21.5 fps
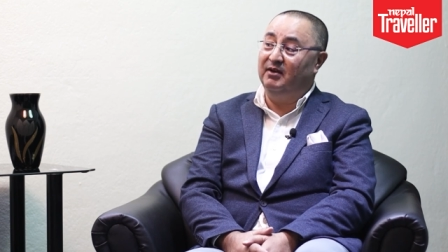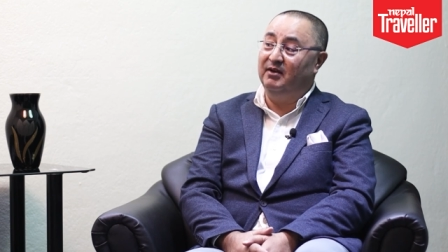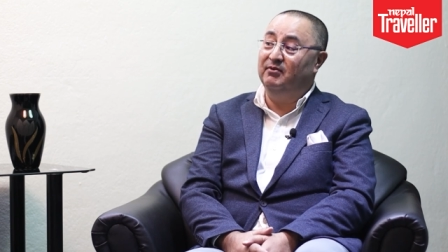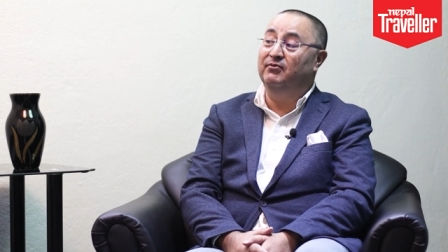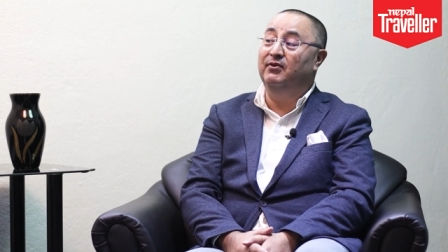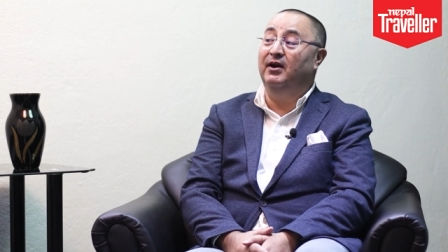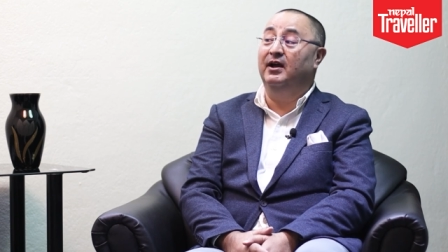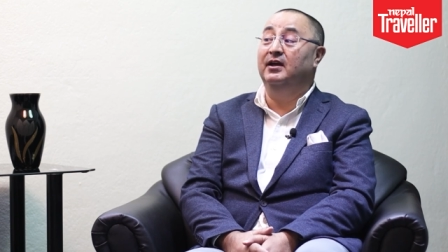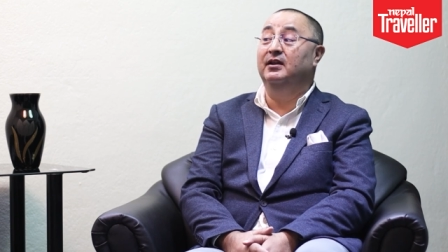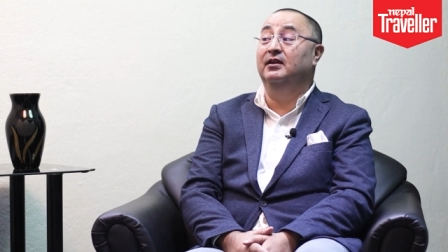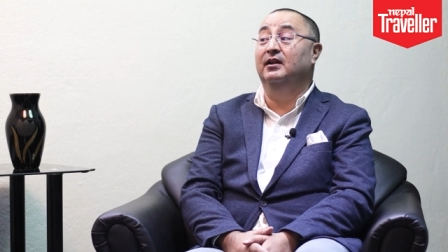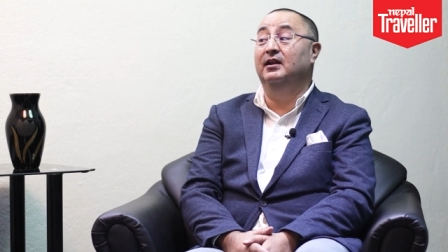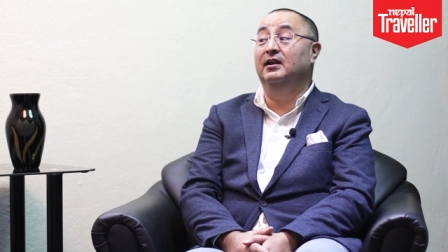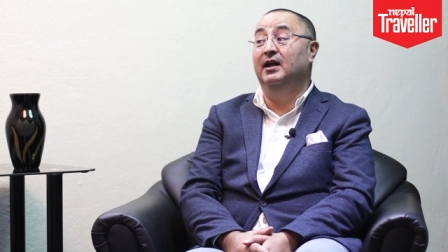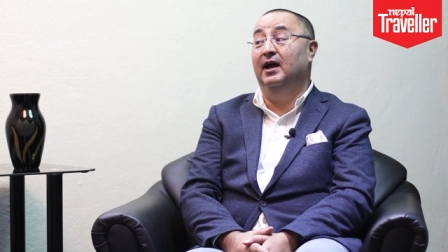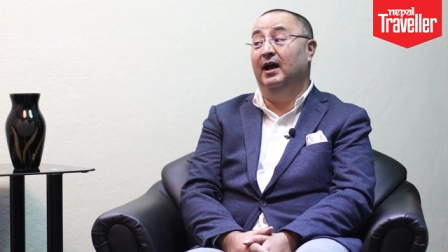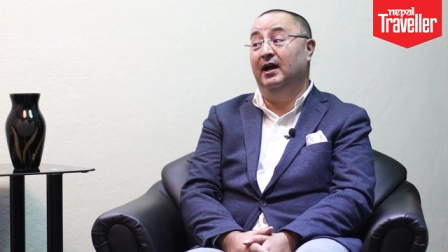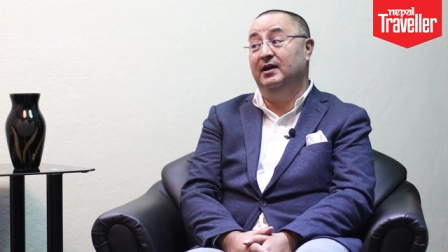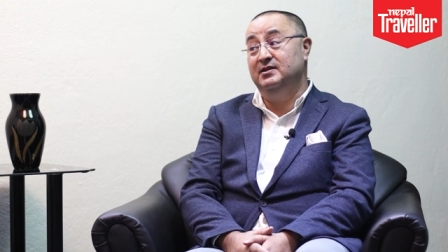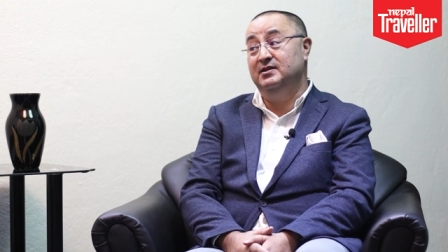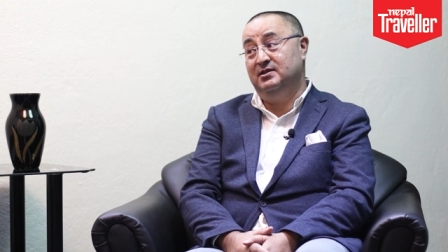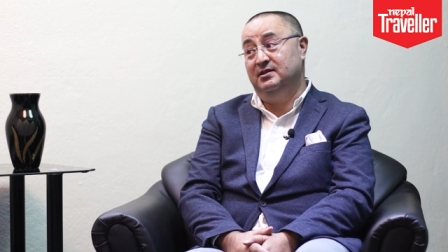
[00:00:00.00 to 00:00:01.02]
and
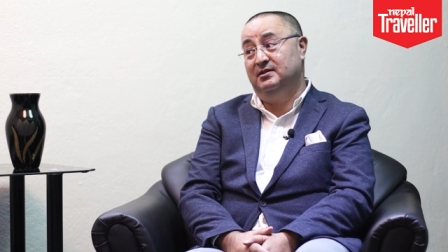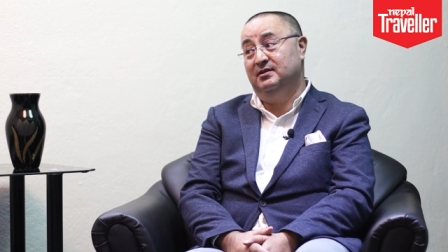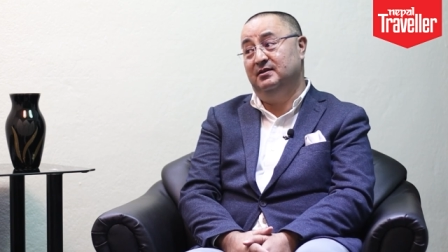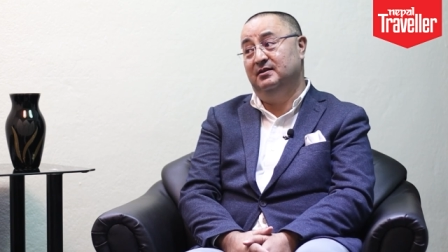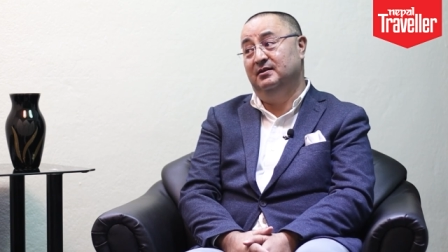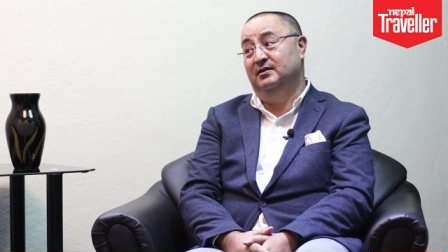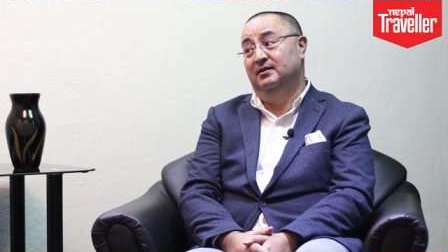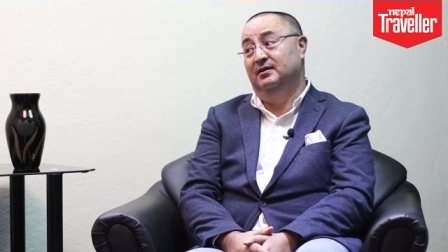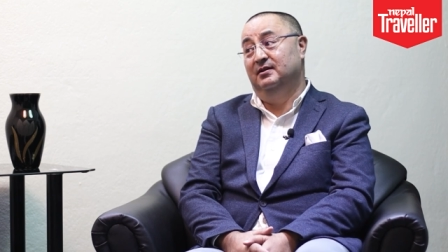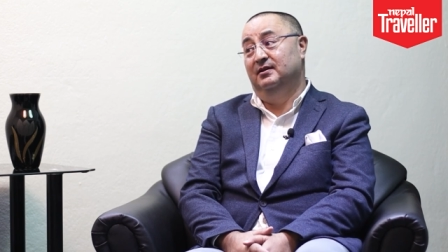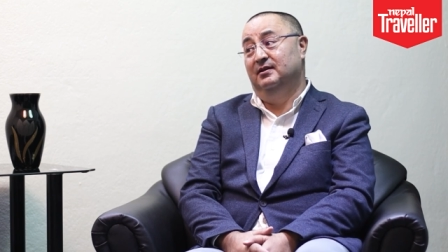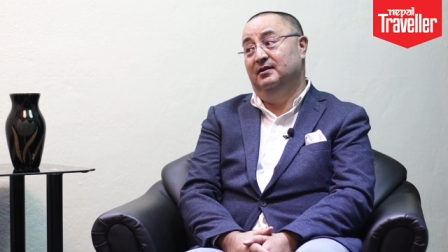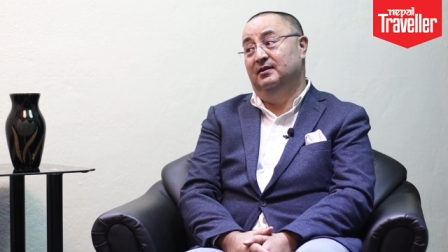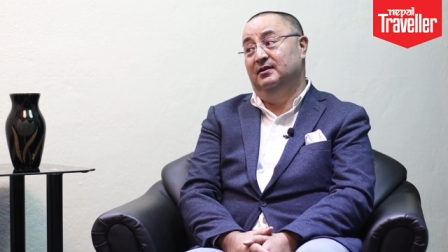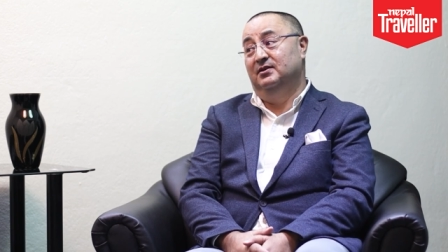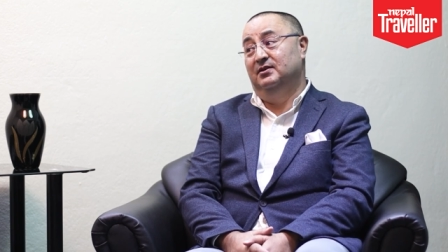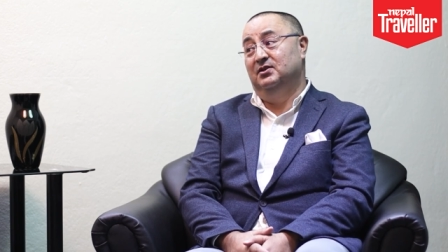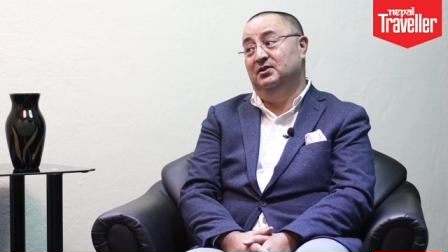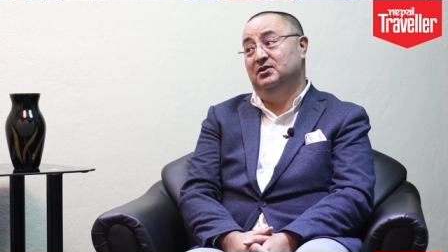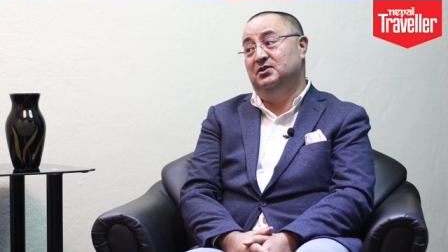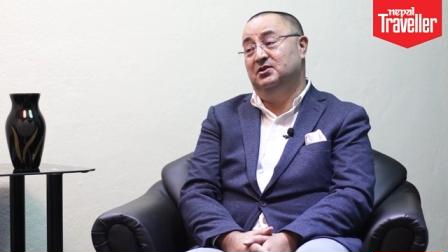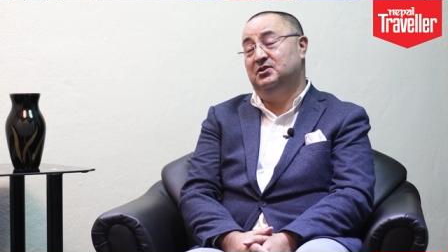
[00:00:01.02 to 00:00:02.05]
finally, I,
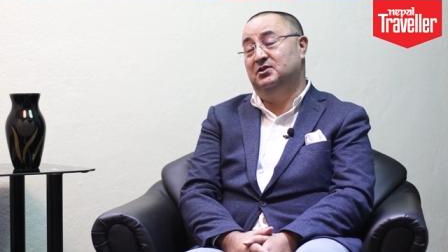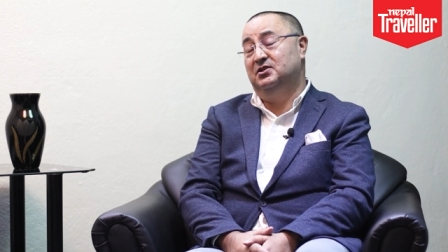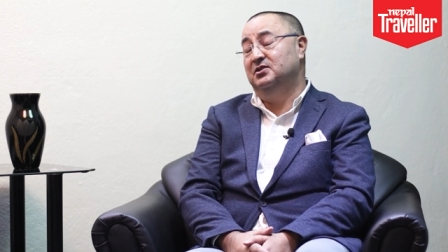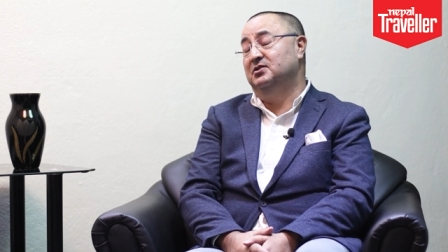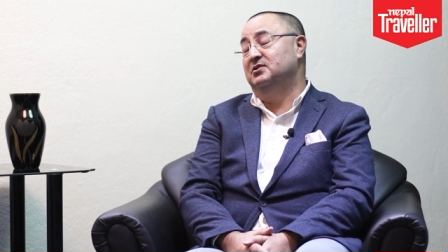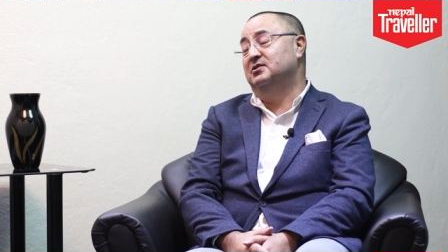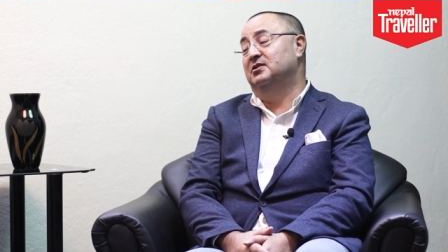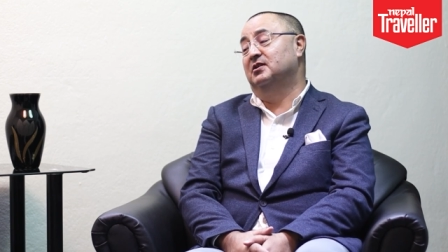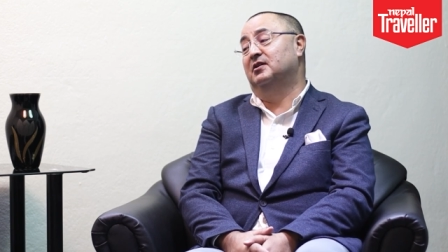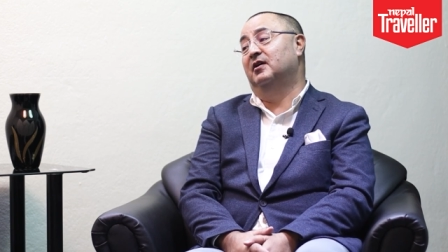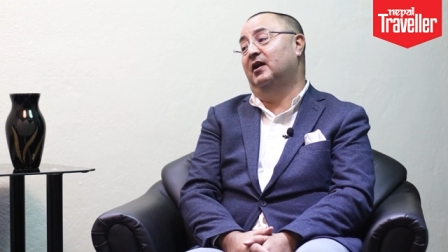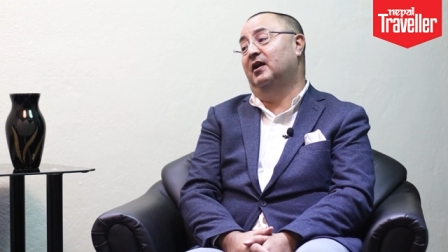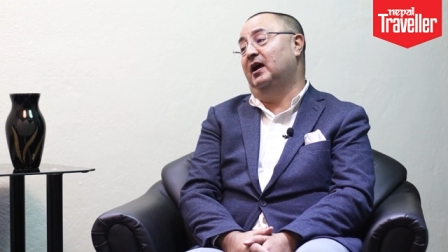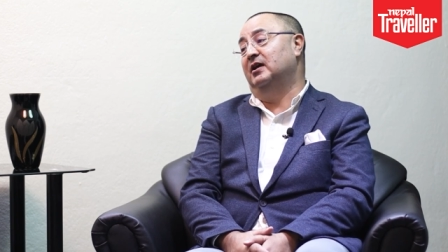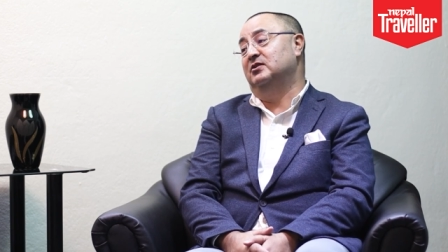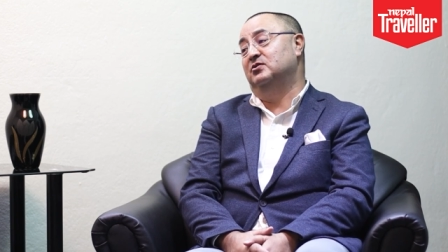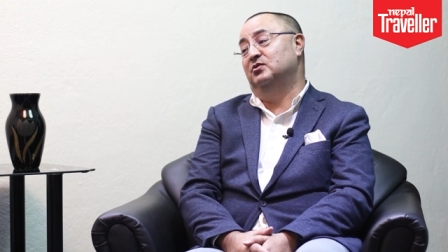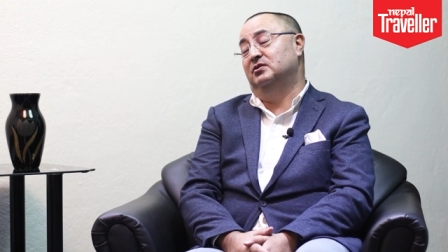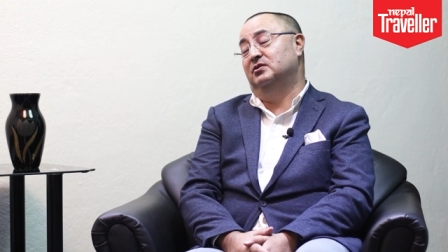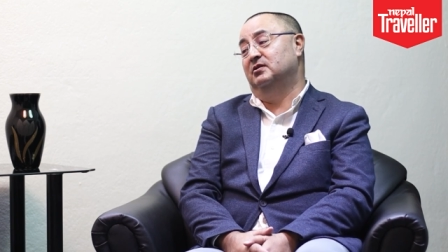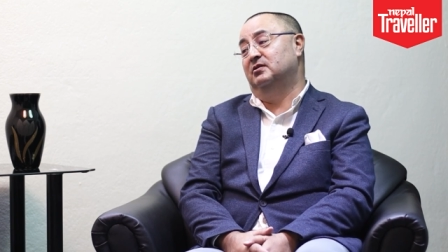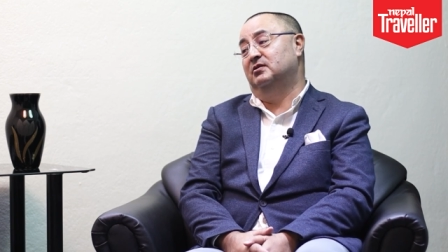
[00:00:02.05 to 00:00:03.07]
she's
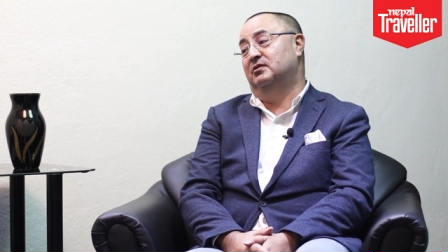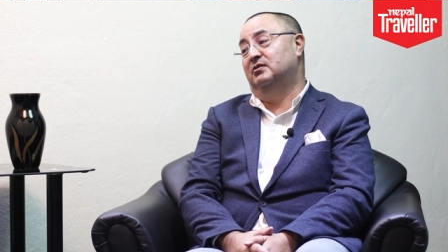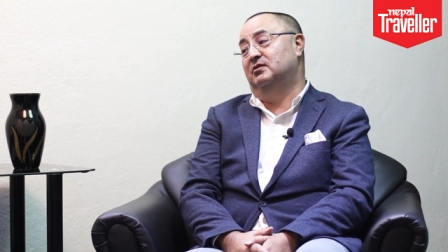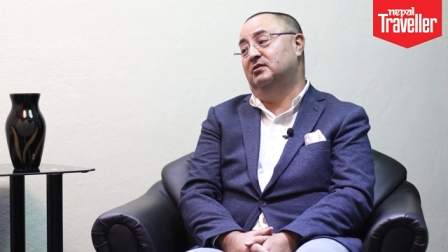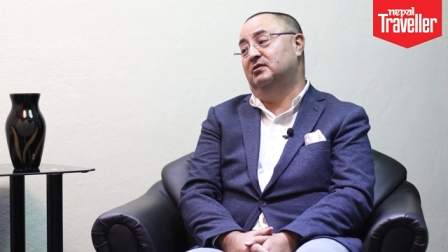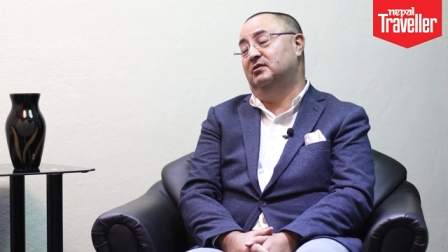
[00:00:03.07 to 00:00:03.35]
graduated.